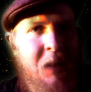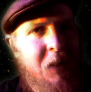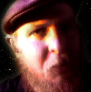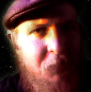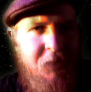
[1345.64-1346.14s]

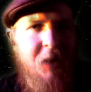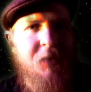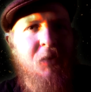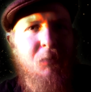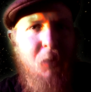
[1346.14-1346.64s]
Hope to talk
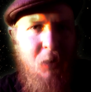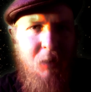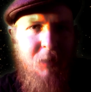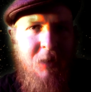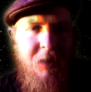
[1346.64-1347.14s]
to you more
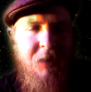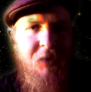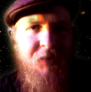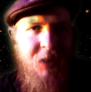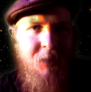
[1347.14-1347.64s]
about it on the
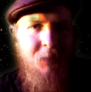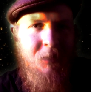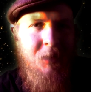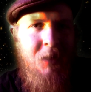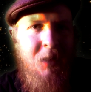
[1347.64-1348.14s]

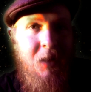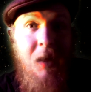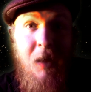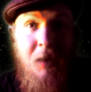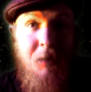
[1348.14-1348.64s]
channel,
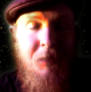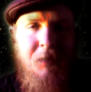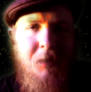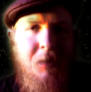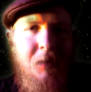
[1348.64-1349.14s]
and
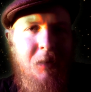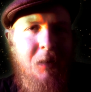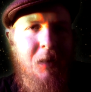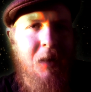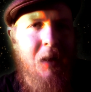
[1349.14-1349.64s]

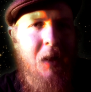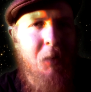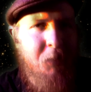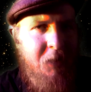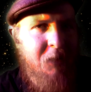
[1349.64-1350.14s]
I
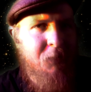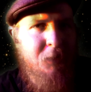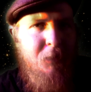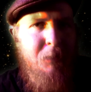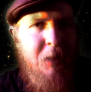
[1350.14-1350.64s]
want to give
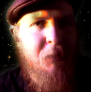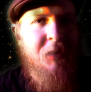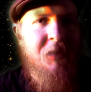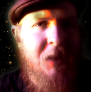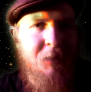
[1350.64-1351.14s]
you my
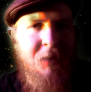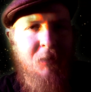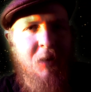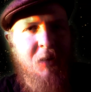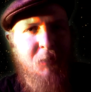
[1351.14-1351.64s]
resounding
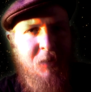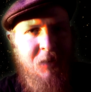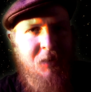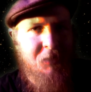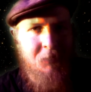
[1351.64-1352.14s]

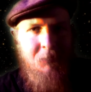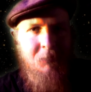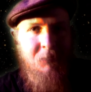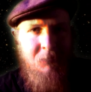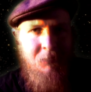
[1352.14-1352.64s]
recommendation
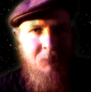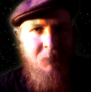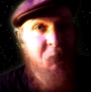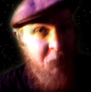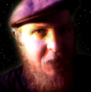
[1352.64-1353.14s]

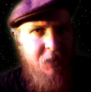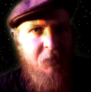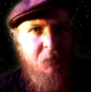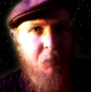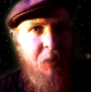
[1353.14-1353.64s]
for Age
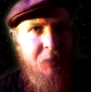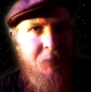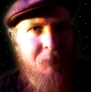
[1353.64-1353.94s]
of Rebellion.